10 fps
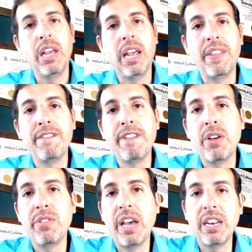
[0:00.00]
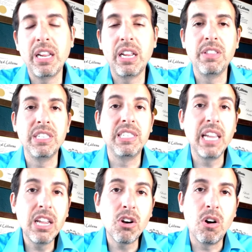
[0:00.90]
And they found that in the
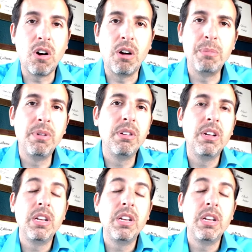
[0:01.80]
zinc arm,